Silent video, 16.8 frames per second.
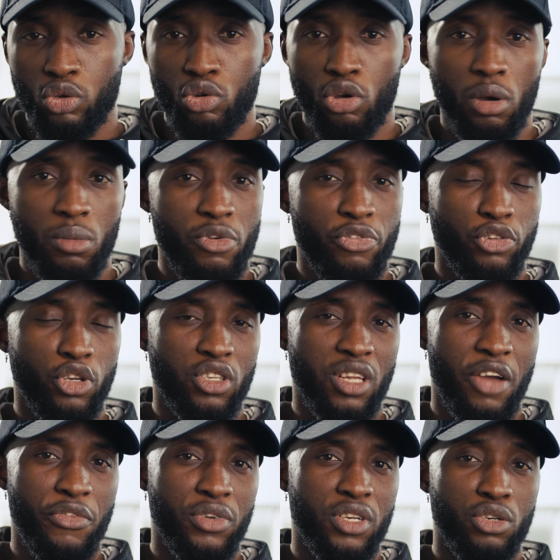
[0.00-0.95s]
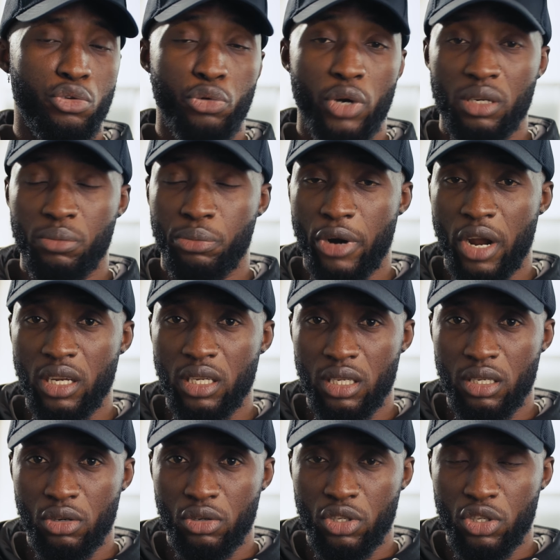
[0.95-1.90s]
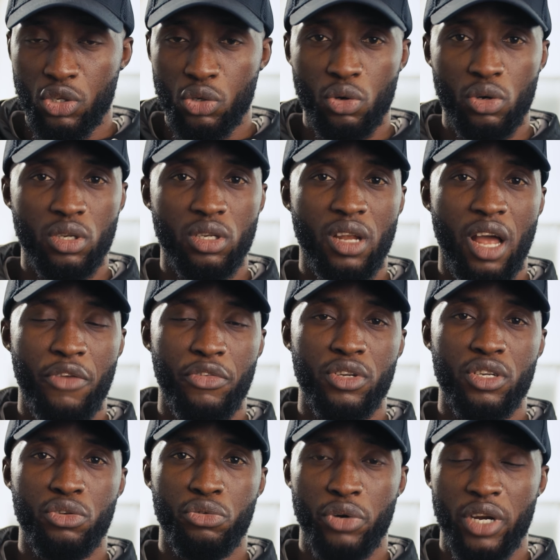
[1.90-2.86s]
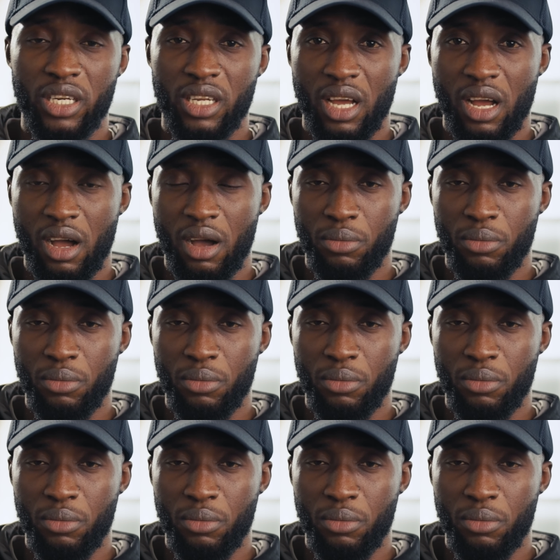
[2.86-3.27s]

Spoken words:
to come with just having the red branding on its own, having the red